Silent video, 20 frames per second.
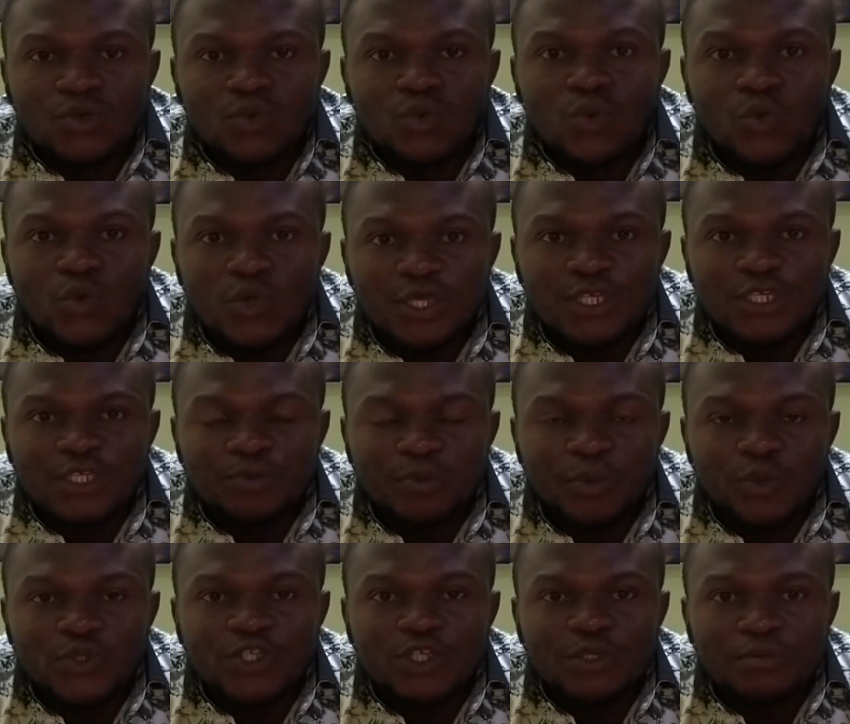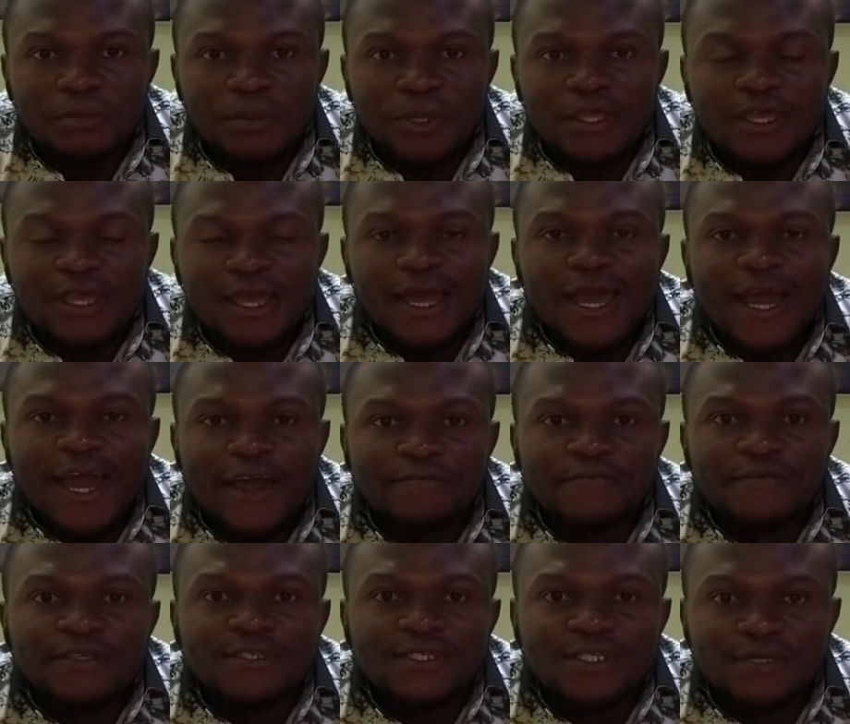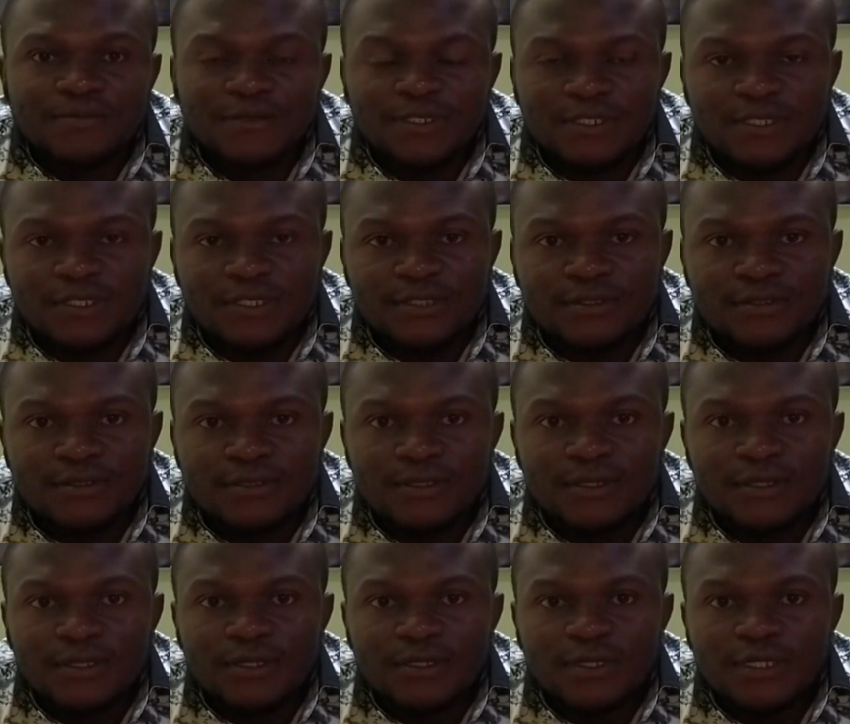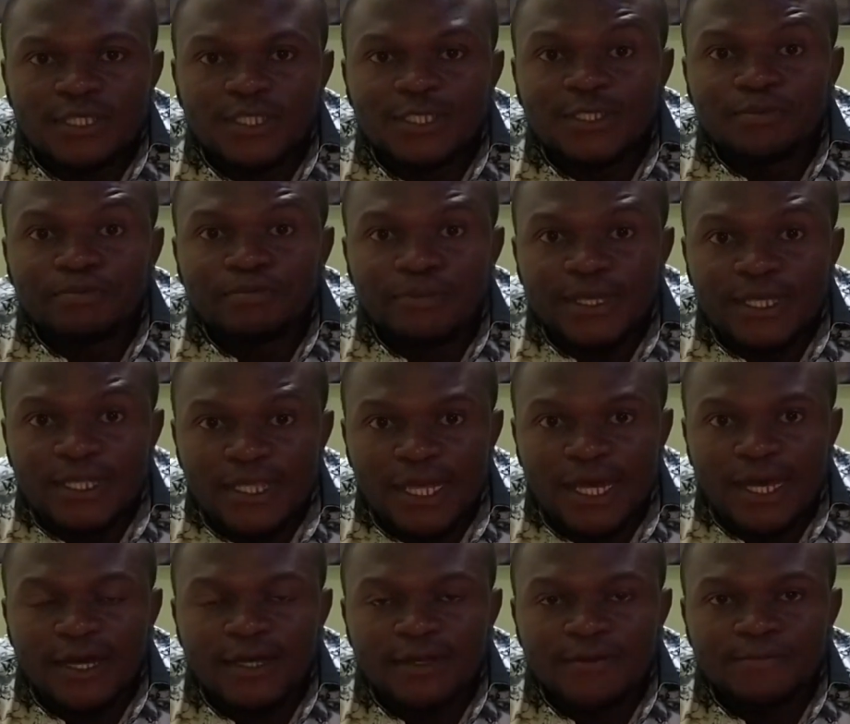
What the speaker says: who is possibly having sepsis. It's better